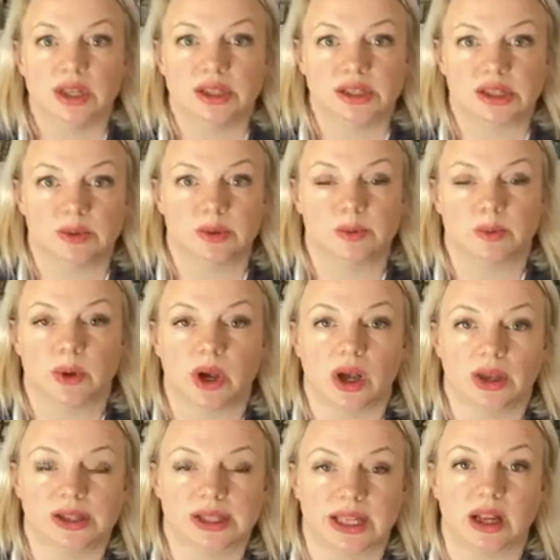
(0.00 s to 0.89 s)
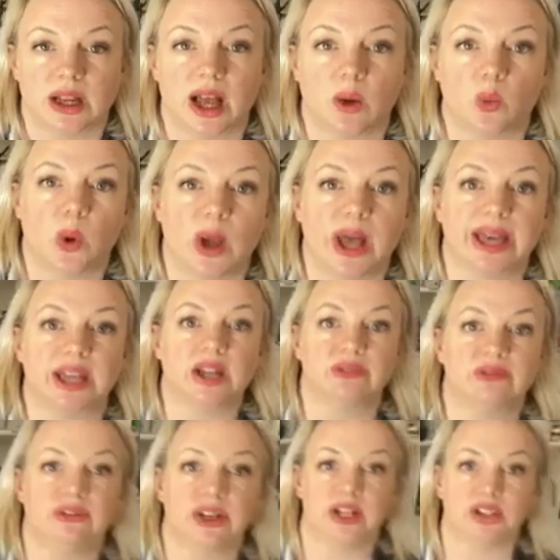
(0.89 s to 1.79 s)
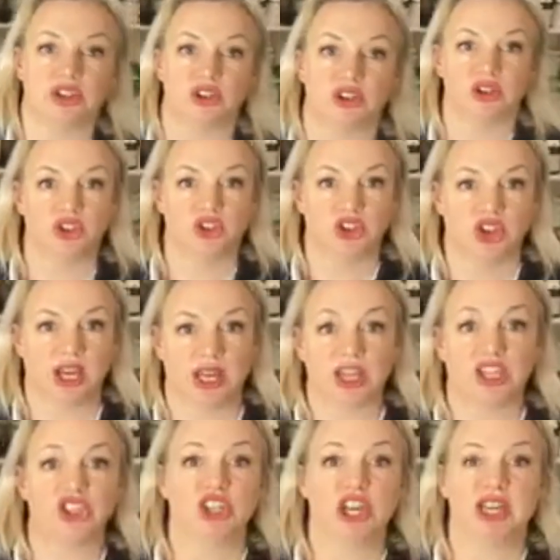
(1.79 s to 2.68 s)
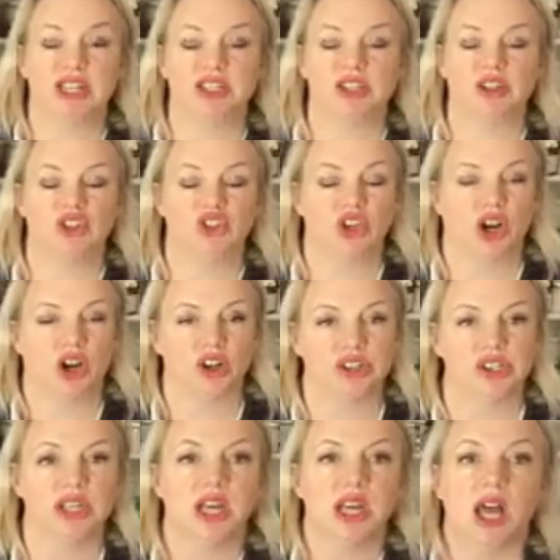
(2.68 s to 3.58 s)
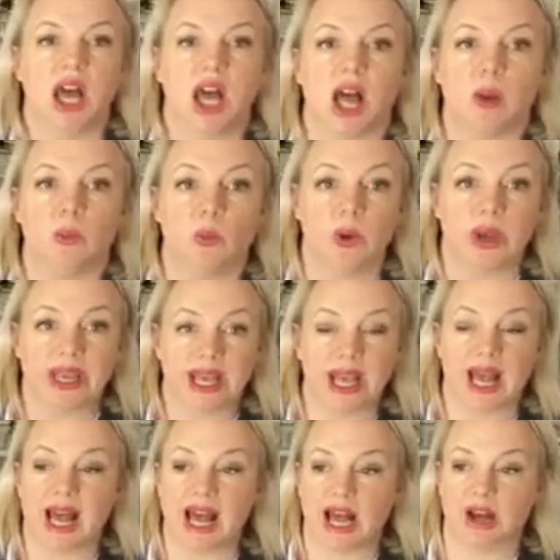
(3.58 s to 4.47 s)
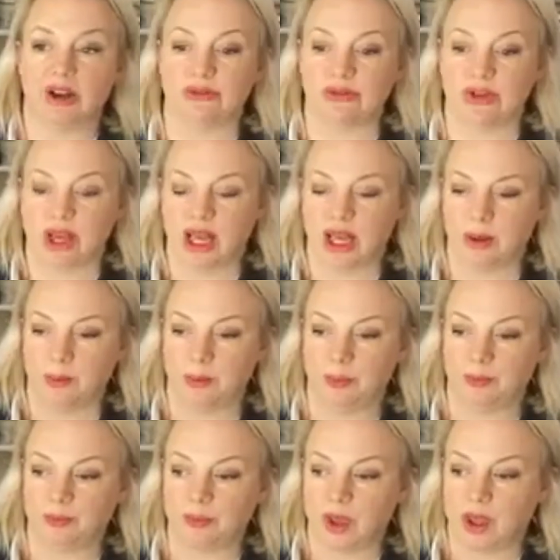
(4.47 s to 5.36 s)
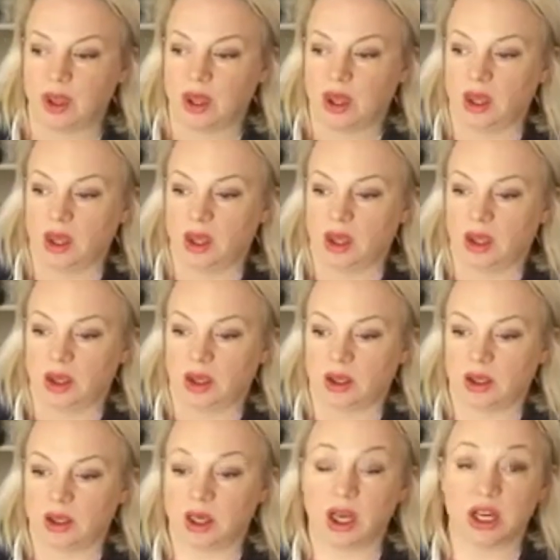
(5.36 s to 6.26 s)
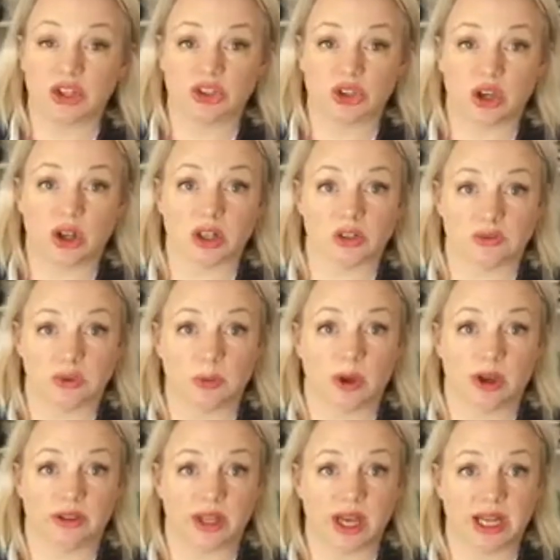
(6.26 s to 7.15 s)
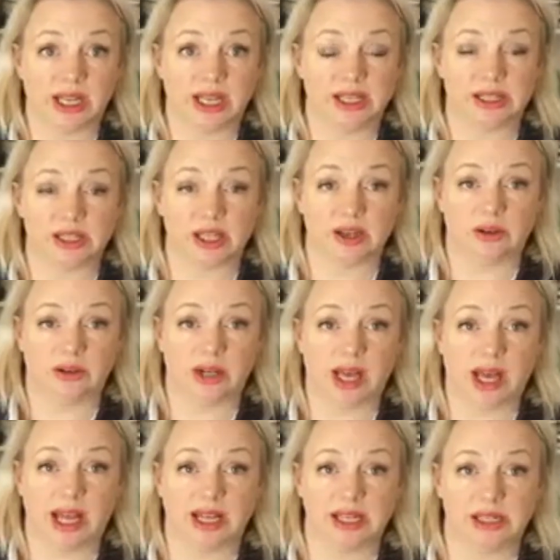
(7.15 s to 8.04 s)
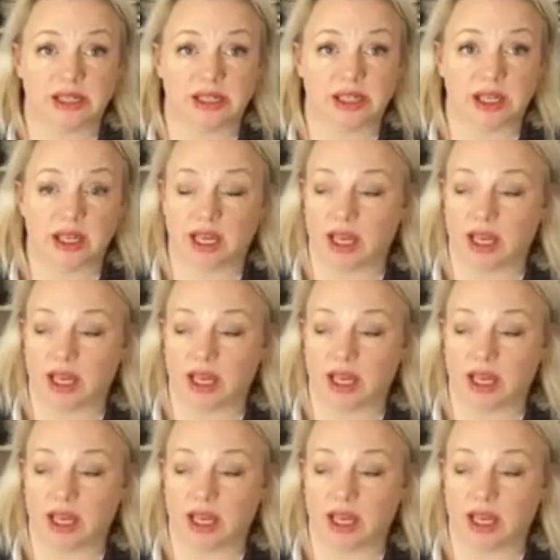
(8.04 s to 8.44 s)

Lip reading: someone's said, where can I find a shade chart? We have colour charts for both Annie Sloan and